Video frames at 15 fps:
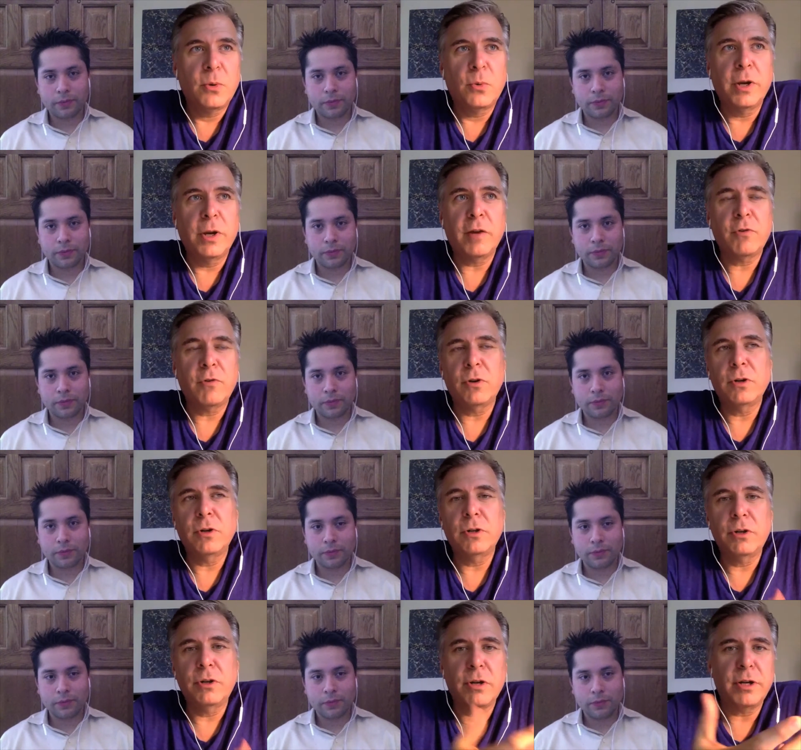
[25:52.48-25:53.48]

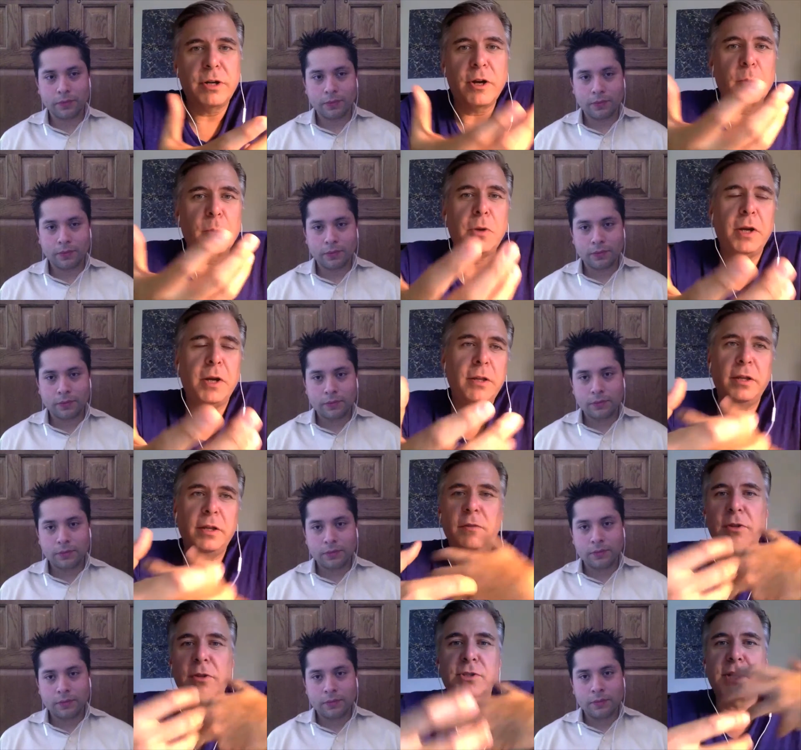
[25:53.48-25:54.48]
Speaker 1: whenever you're on an airplane and they
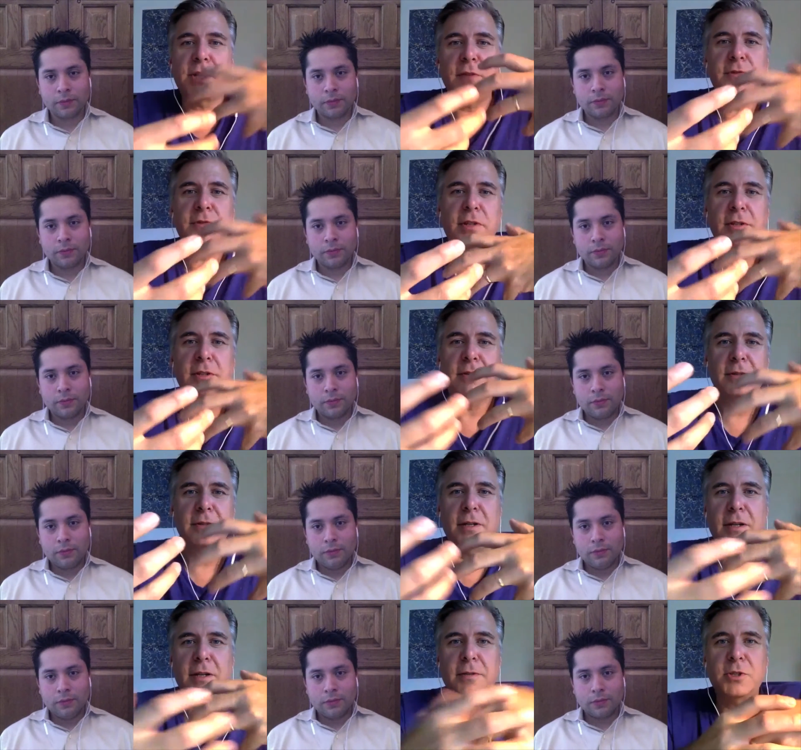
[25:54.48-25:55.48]
give you the safety
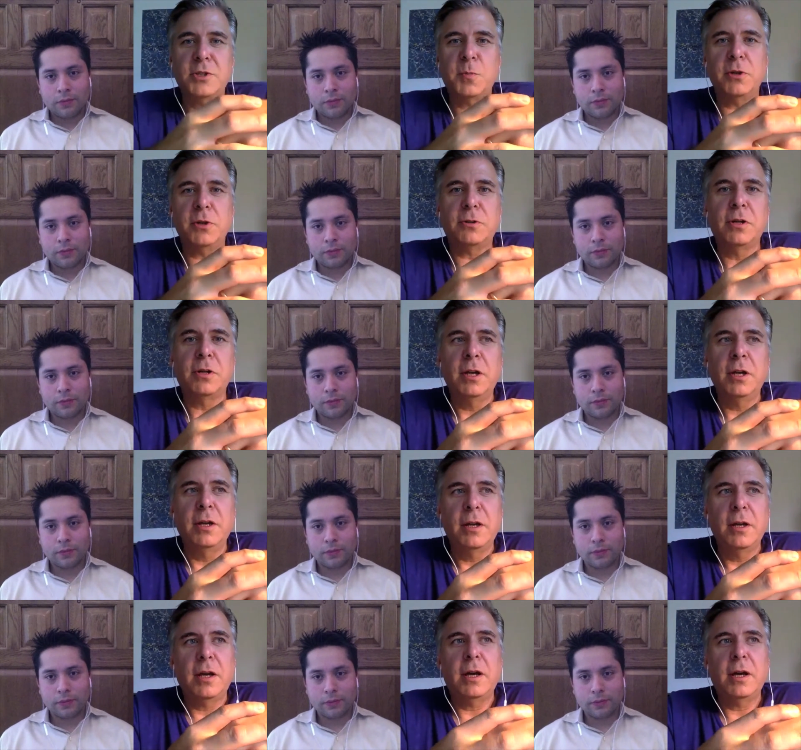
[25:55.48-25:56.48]
uh, spiel,
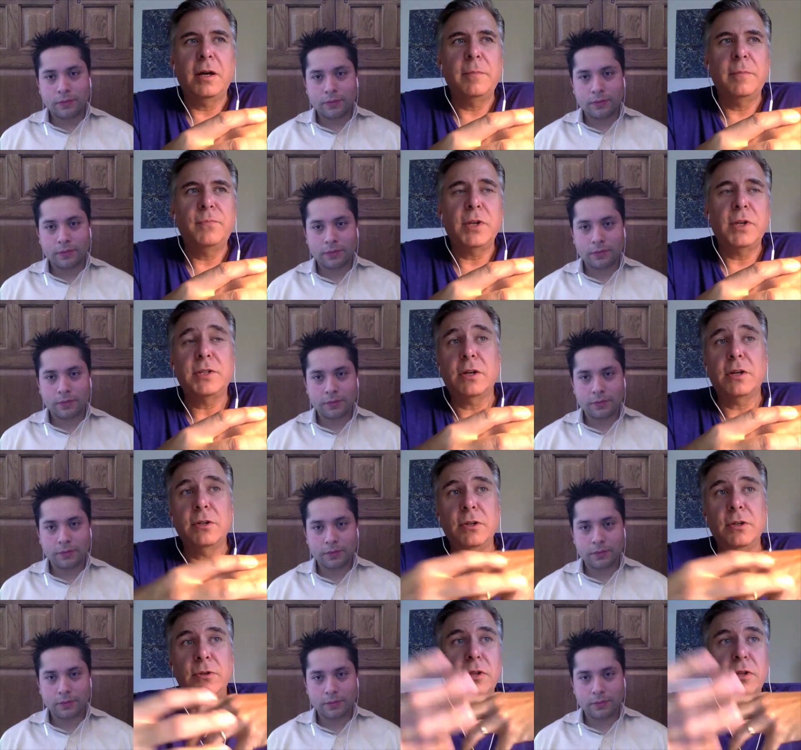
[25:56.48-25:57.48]
um, they tell
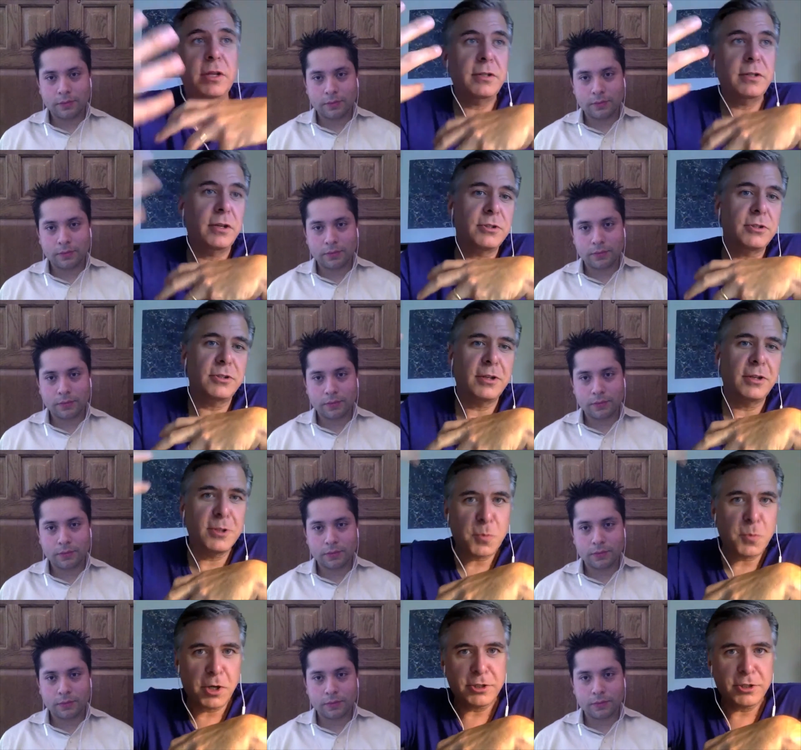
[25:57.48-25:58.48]
you that you know should they
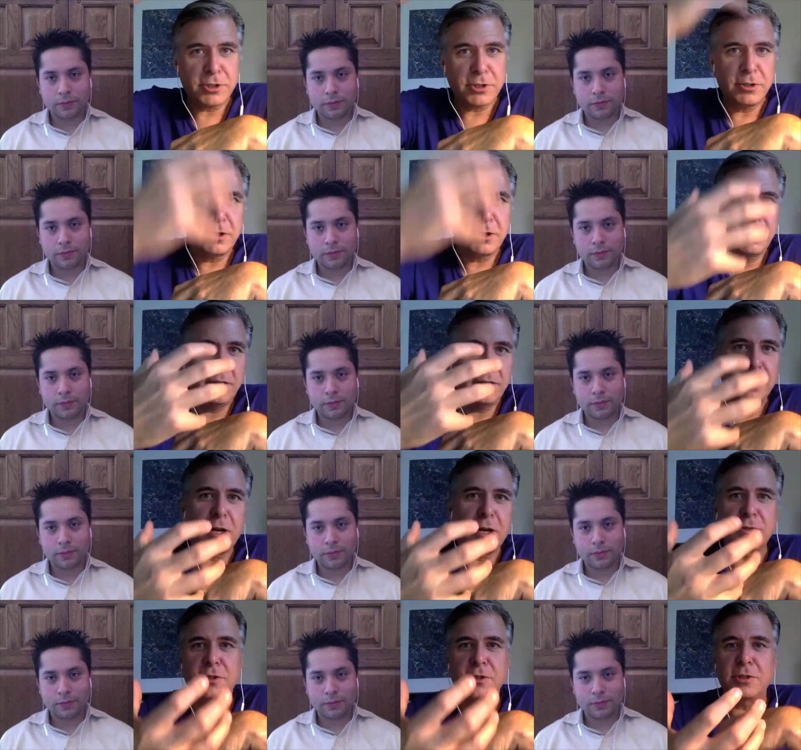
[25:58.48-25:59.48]
lose pressure, the
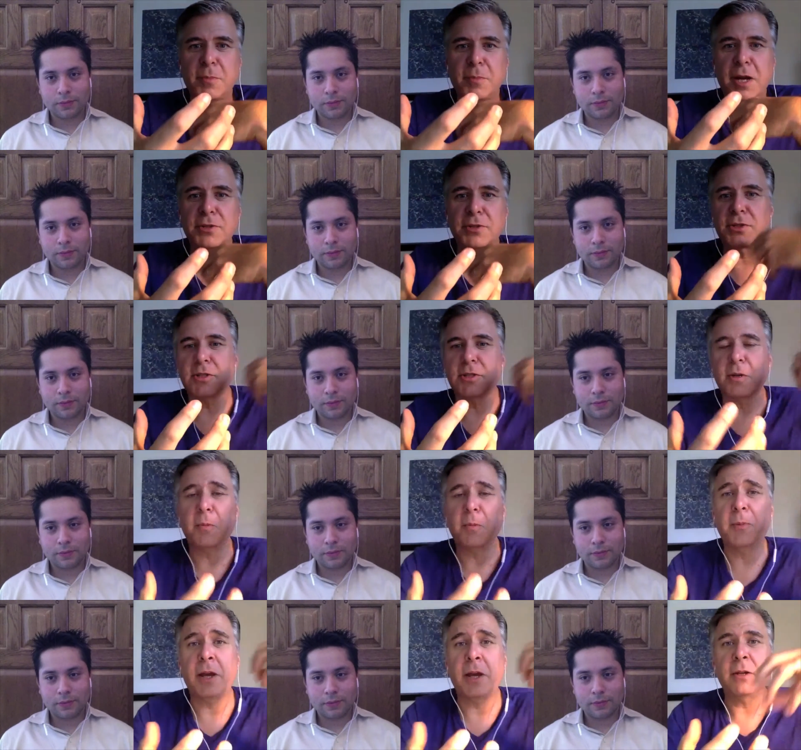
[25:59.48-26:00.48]
oxygen masks
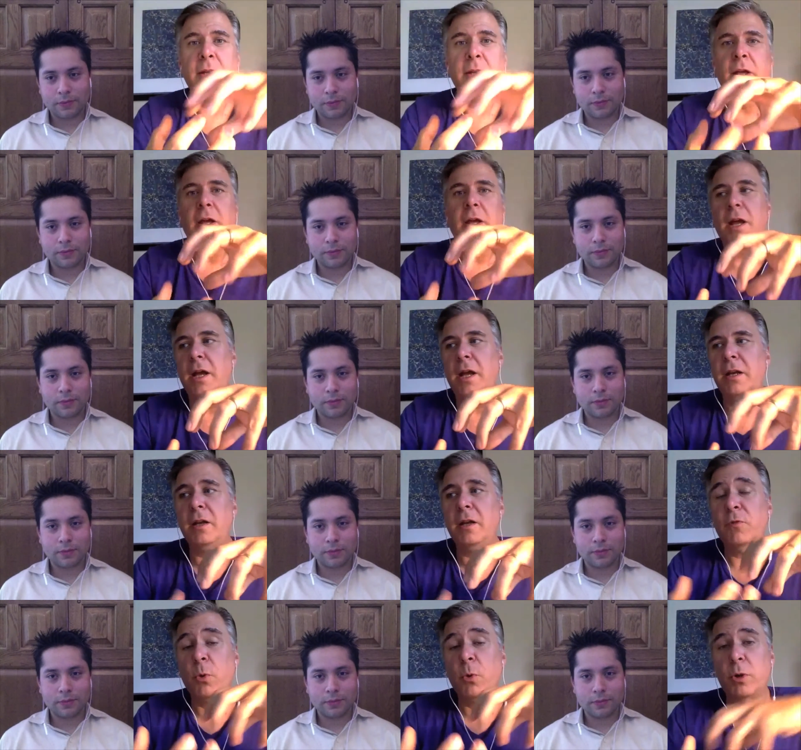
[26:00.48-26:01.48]
home down, and
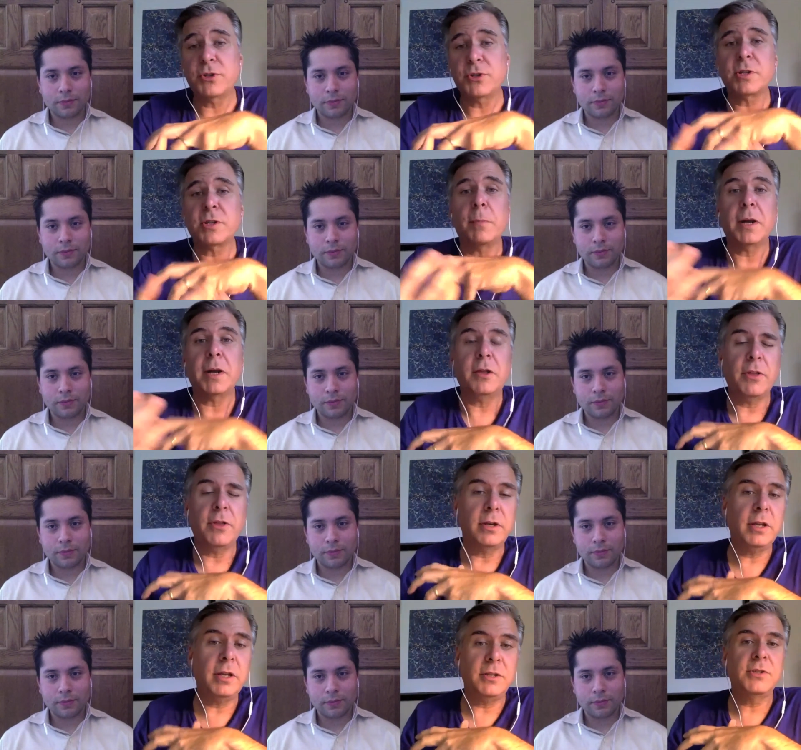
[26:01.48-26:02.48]
if you're with somebody
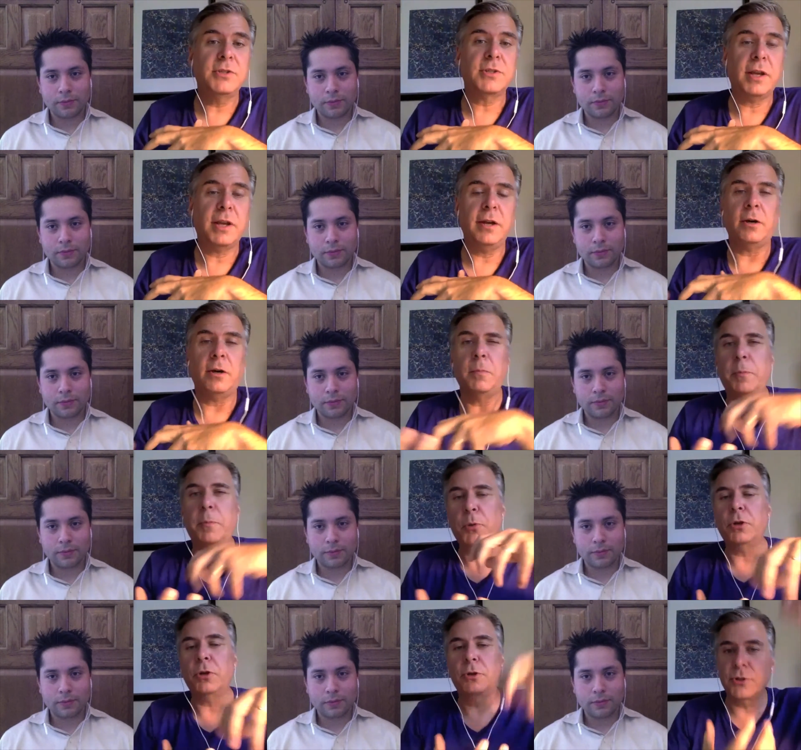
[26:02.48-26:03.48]
that needs
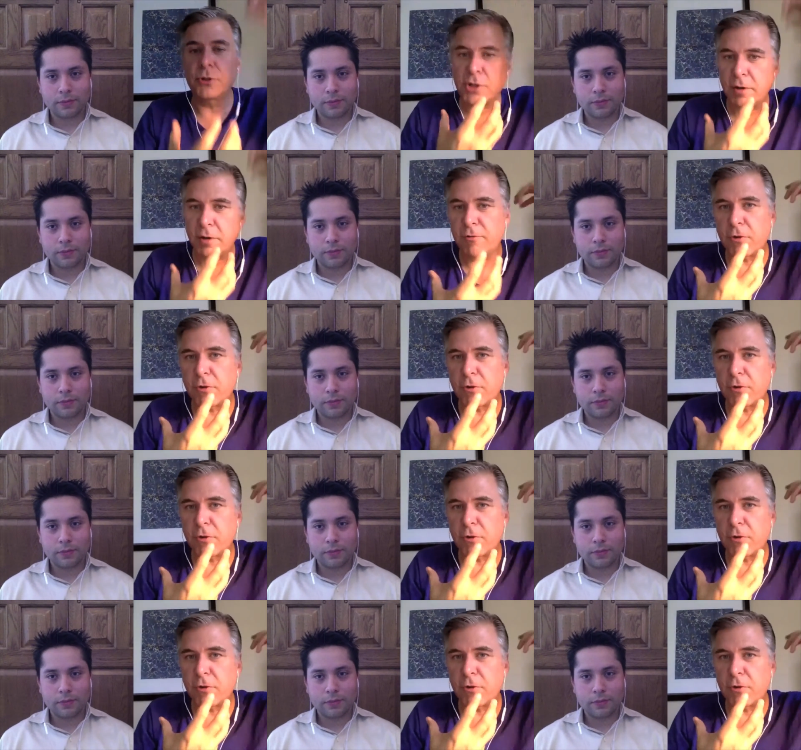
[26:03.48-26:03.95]
help, put yours on